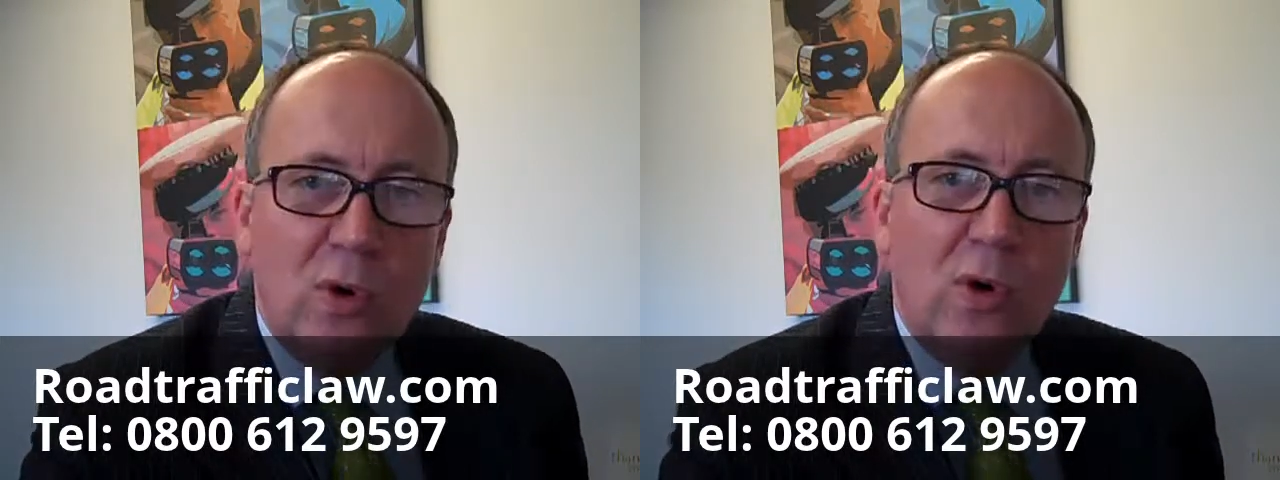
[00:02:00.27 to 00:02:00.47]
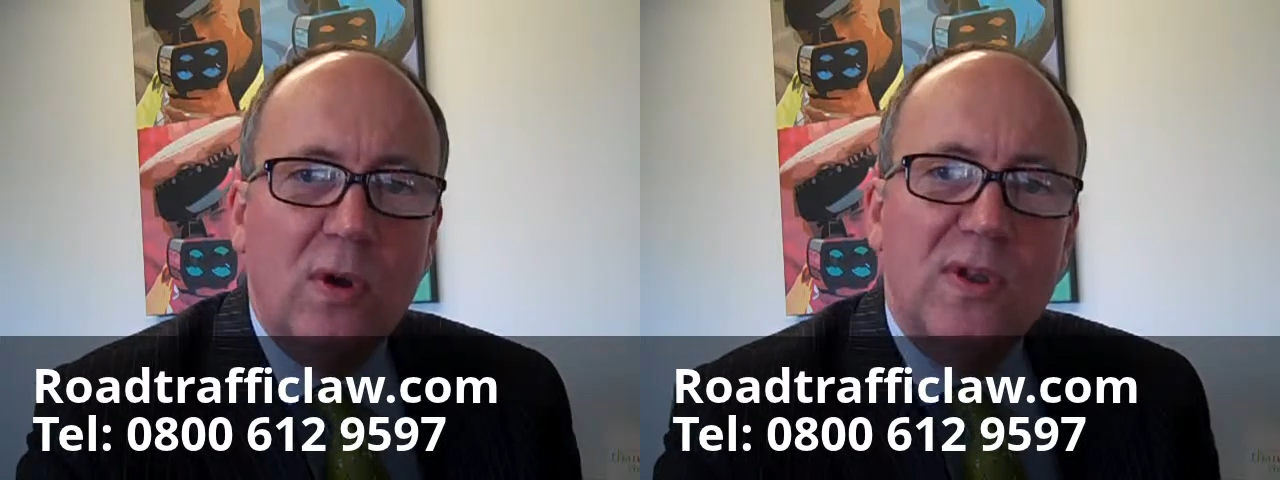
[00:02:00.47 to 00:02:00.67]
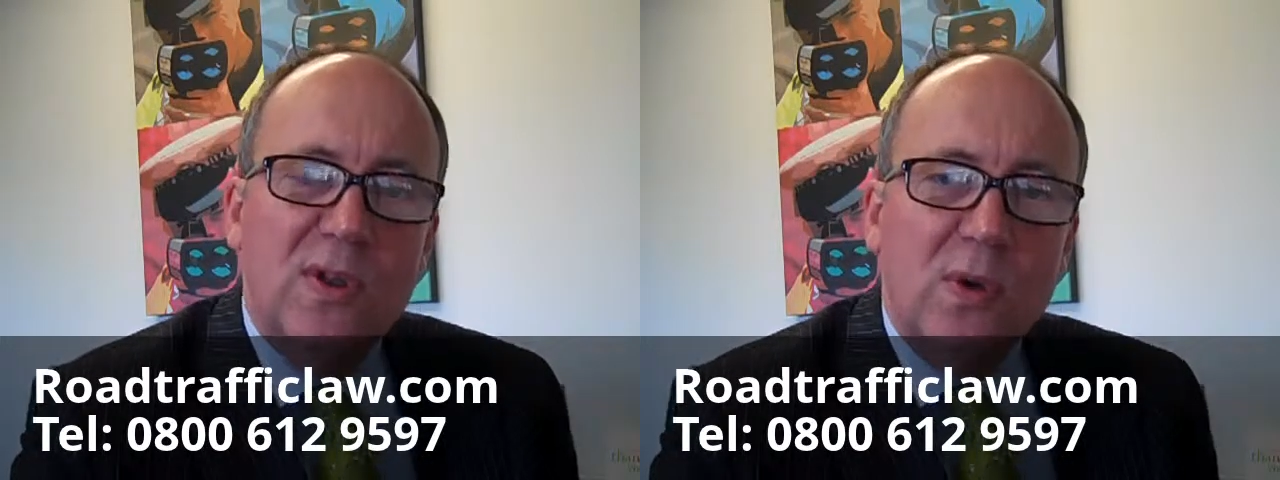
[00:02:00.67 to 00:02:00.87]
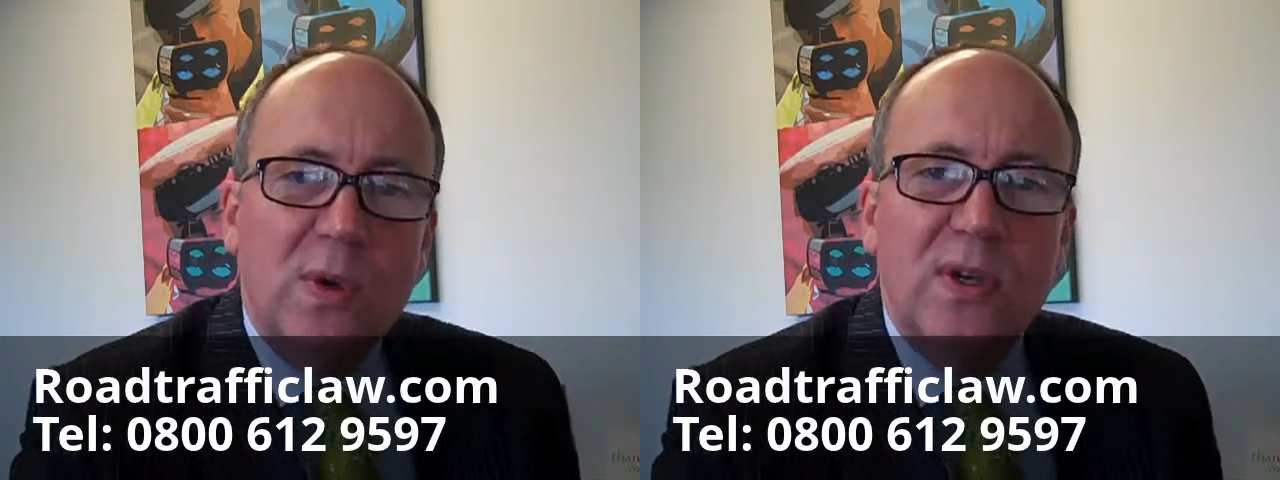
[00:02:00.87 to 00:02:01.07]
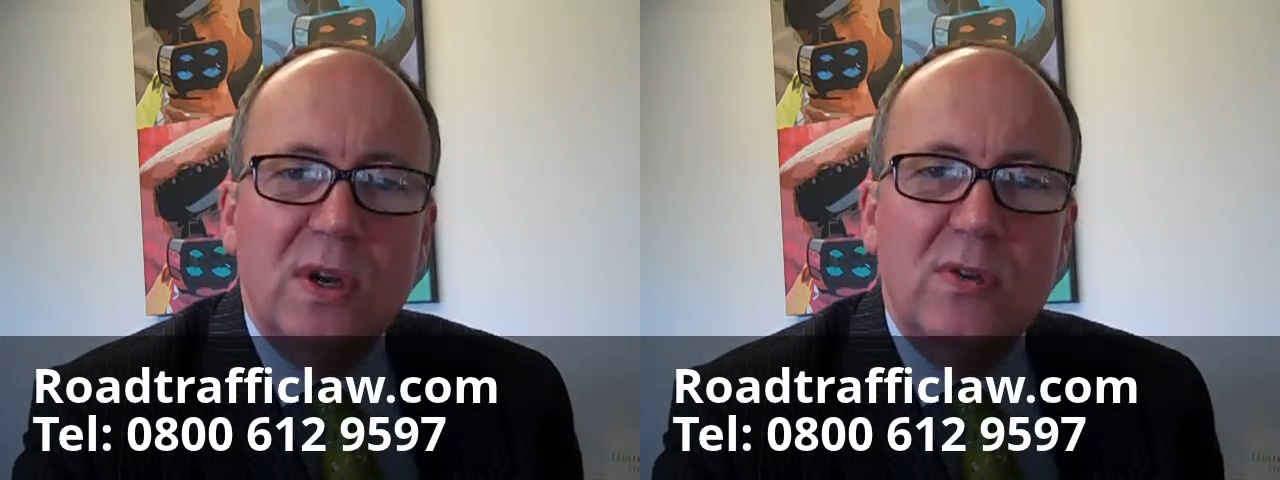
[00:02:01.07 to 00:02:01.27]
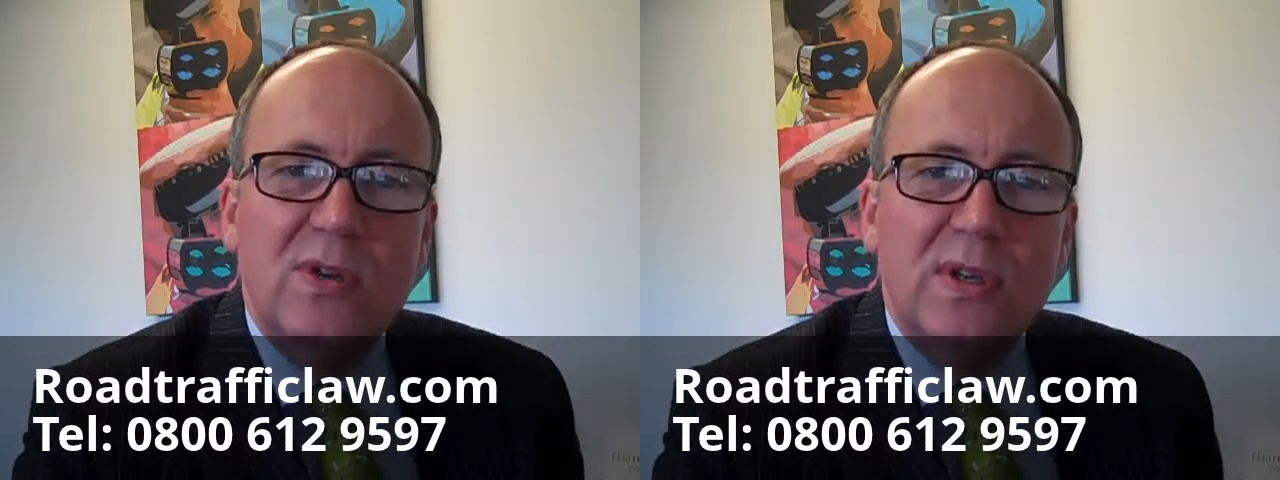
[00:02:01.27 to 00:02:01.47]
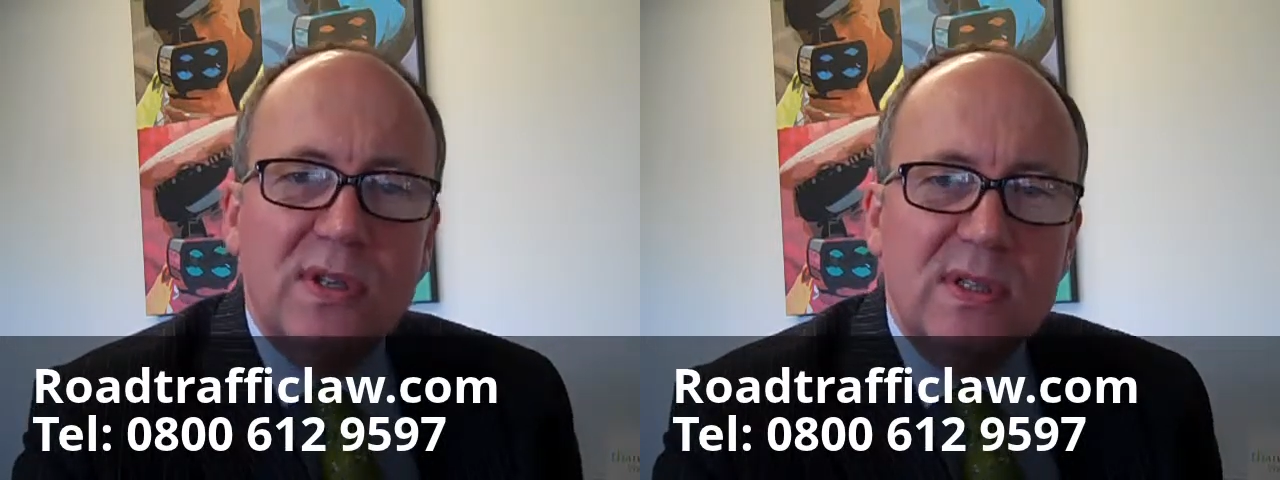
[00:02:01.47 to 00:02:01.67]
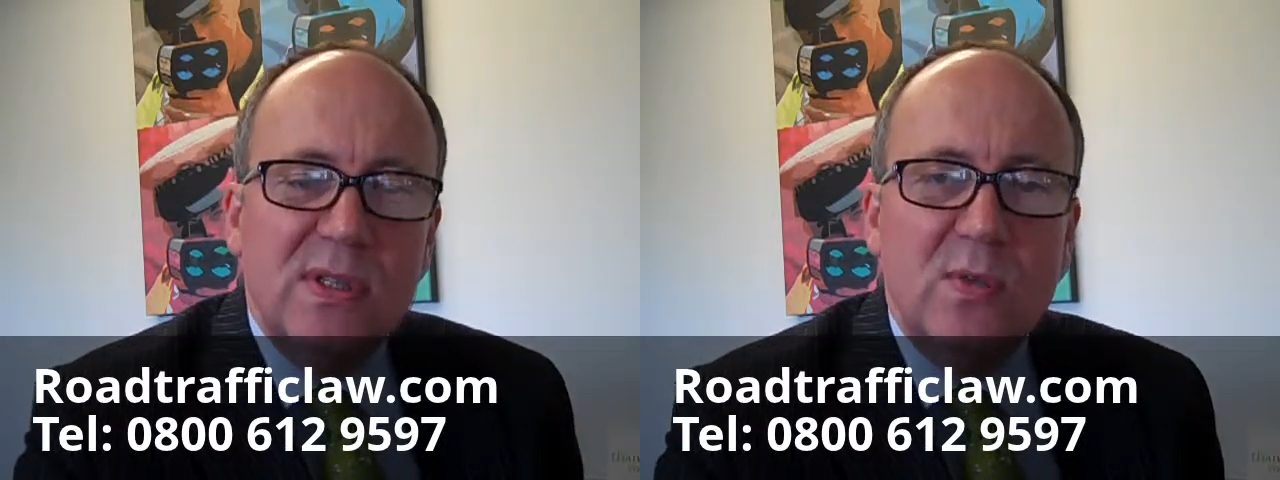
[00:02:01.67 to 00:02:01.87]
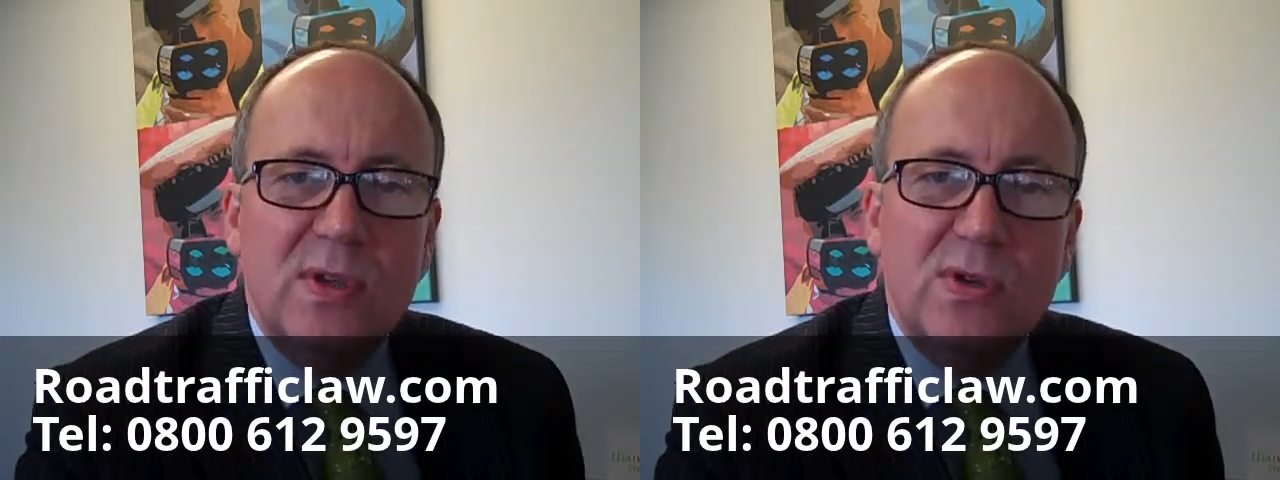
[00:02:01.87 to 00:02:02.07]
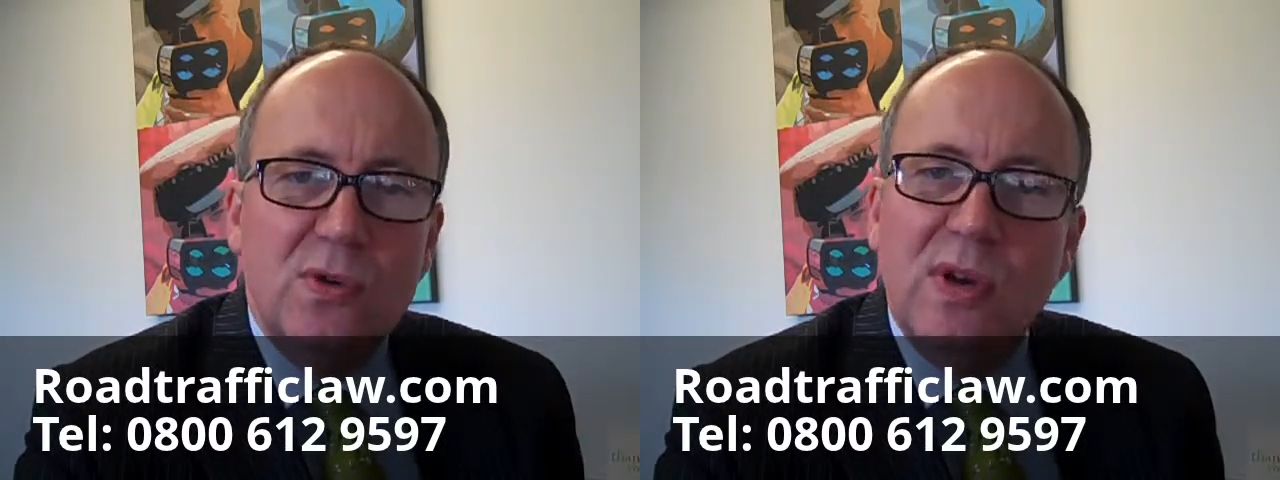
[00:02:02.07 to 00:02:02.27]
or call us on 0800
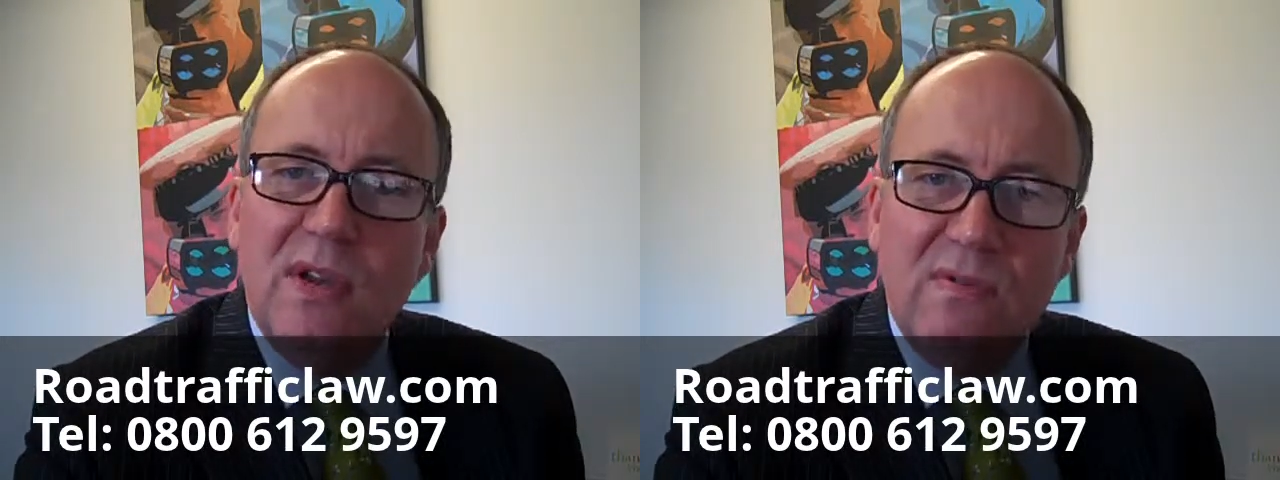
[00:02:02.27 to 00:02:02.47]
612